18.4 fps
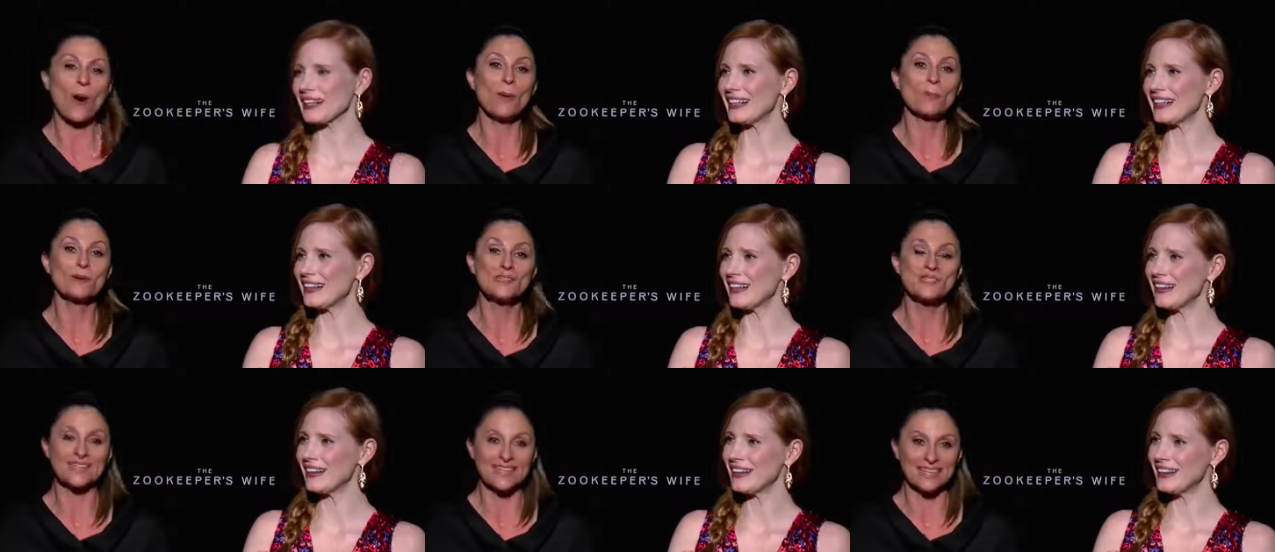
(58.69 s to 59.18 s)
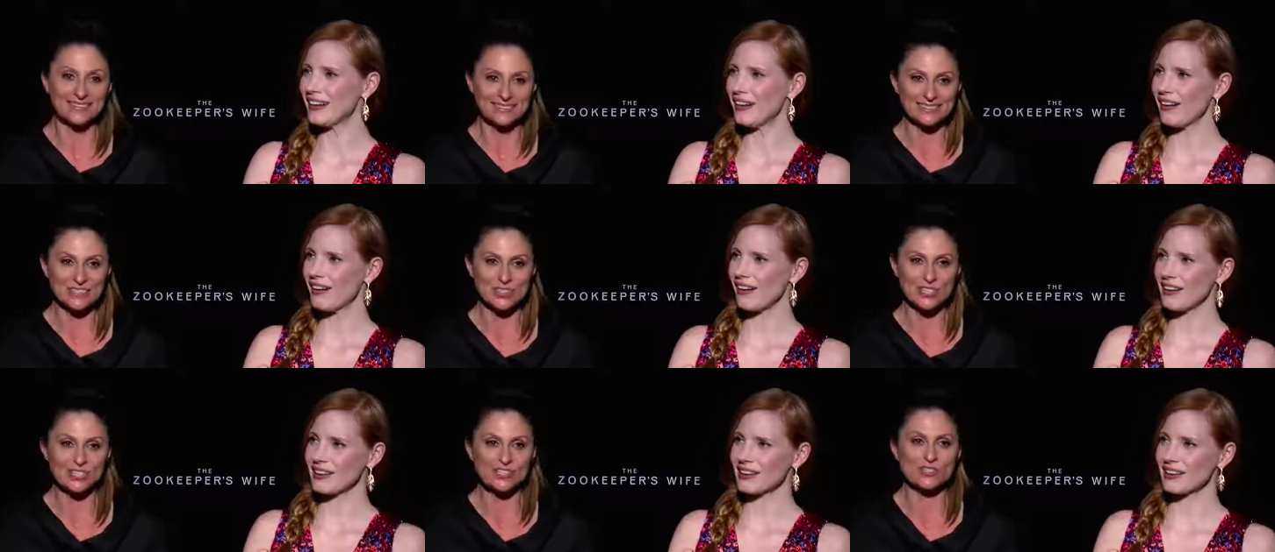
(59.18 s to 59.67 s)
Speaker 1: opposite.
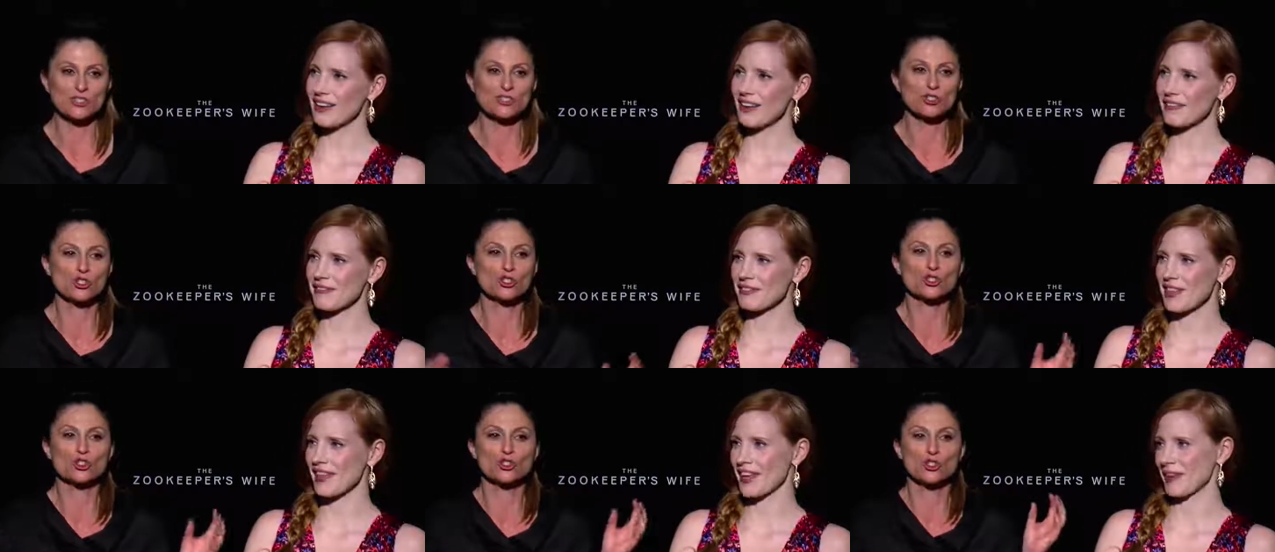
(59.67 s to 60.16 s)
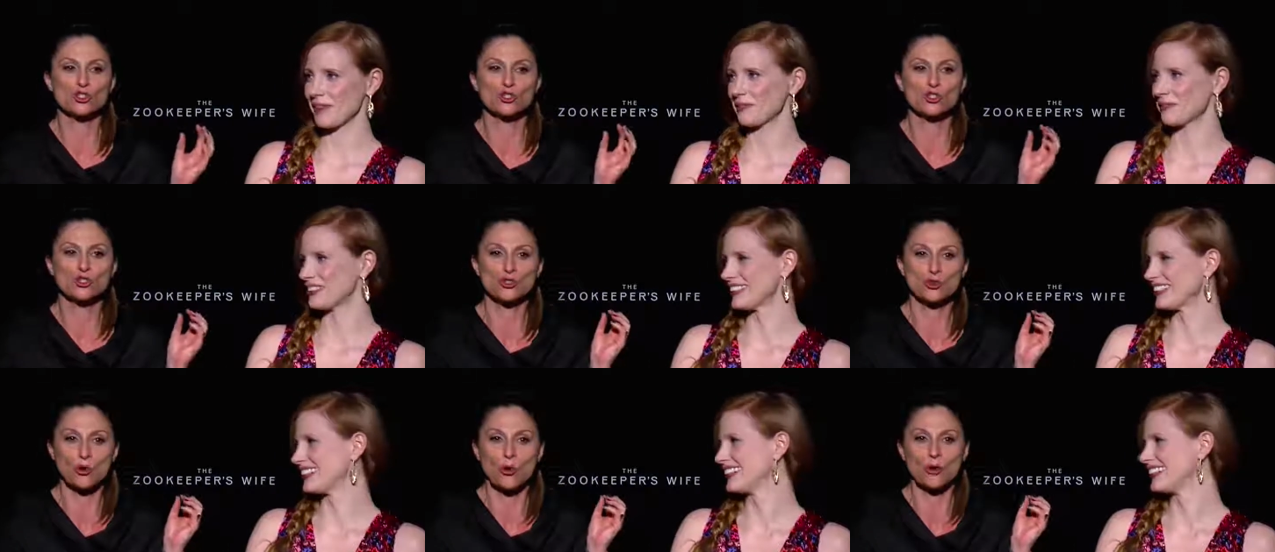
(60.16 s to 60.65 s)
She's
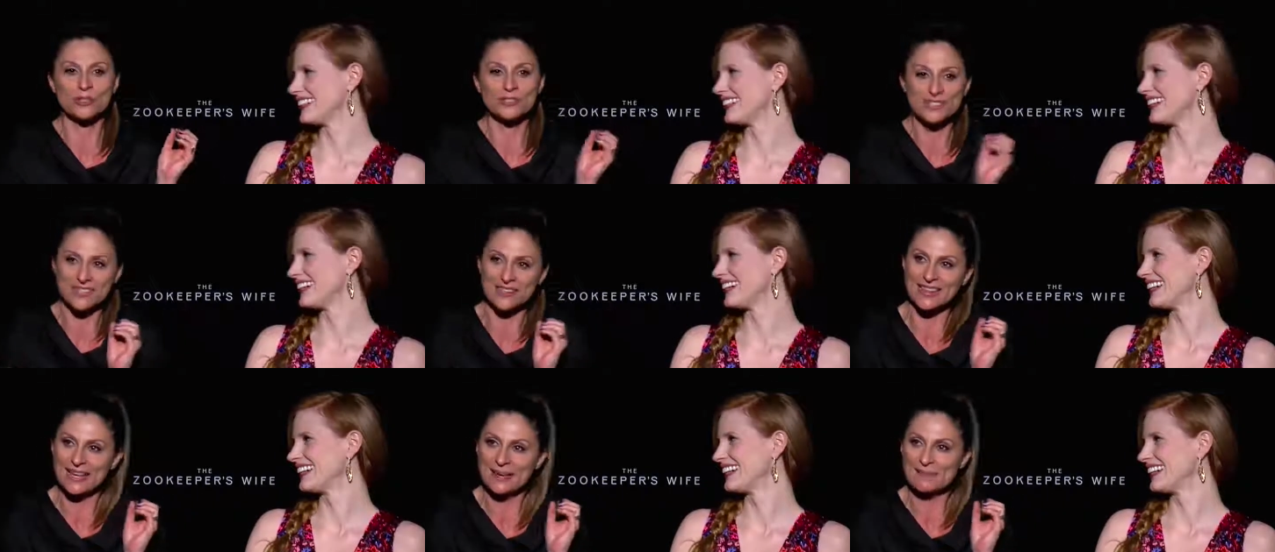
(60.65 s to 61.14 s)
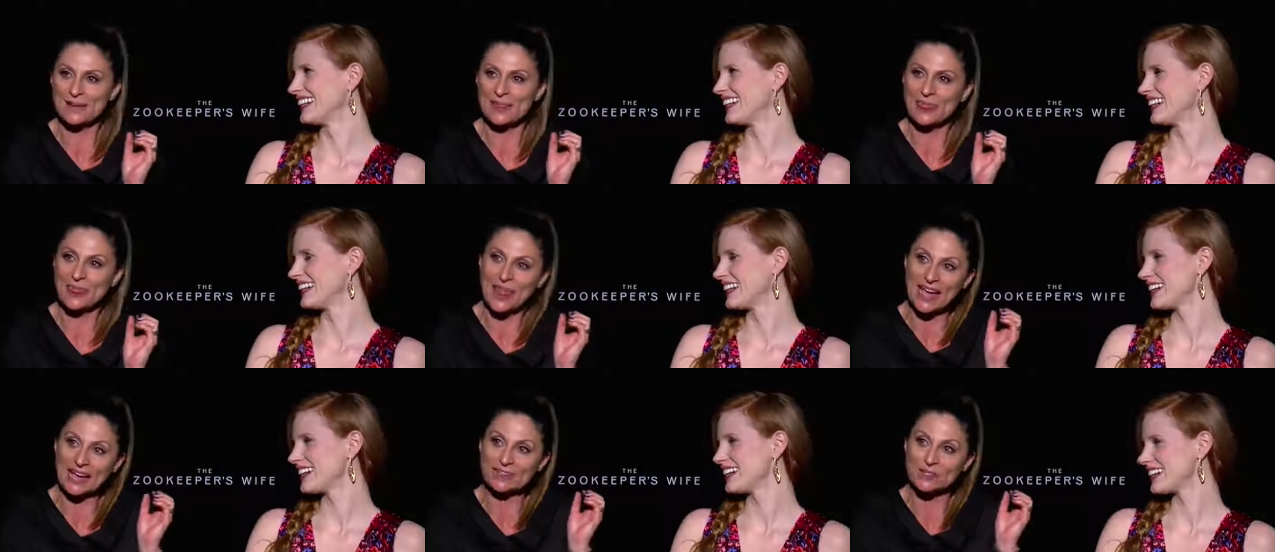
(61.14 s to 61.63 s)
drawn to them
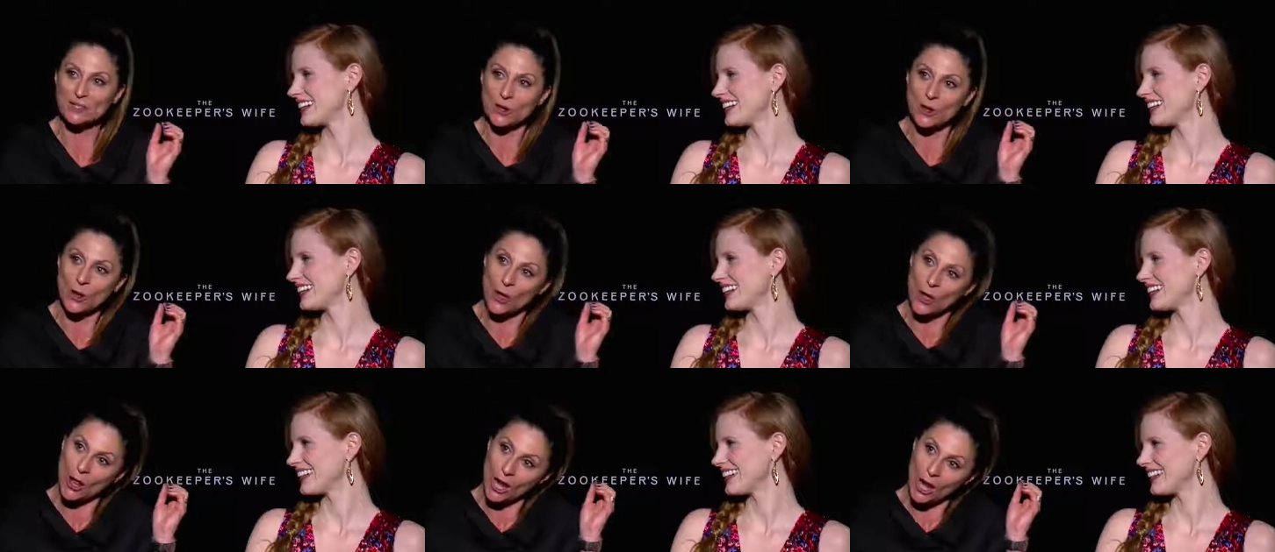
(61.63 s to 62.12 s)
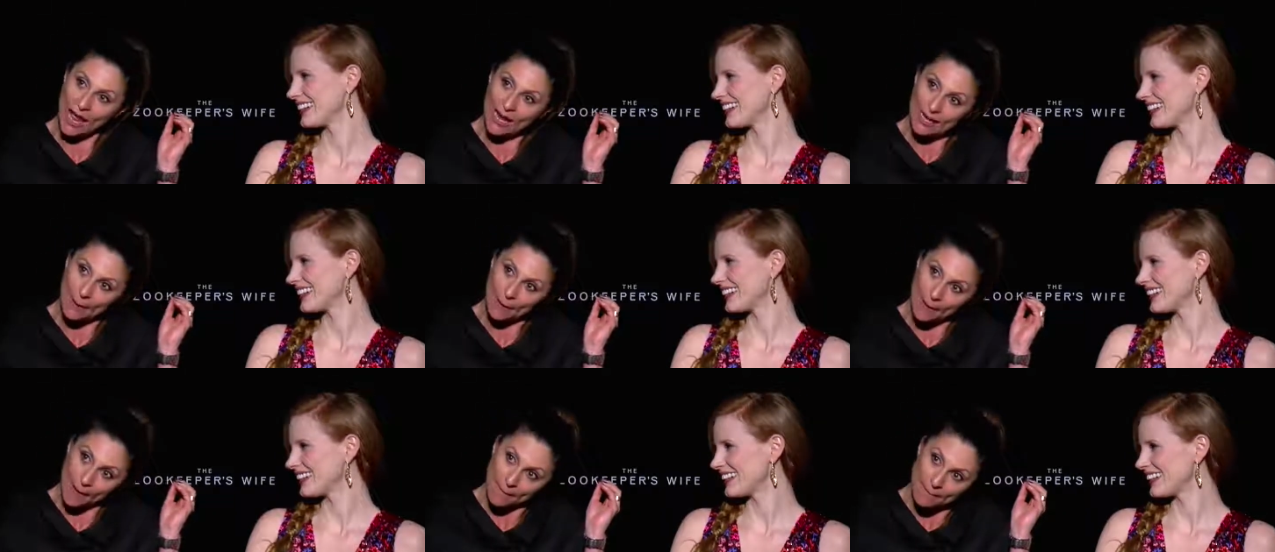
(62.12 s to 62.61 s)
and they to her
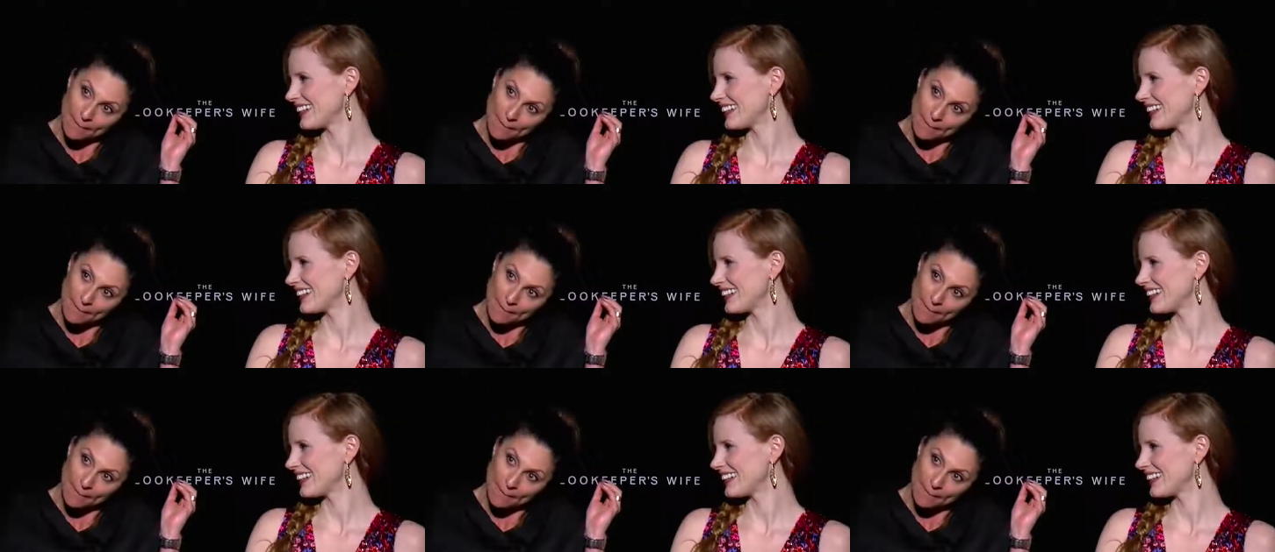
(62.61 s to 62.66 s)
like a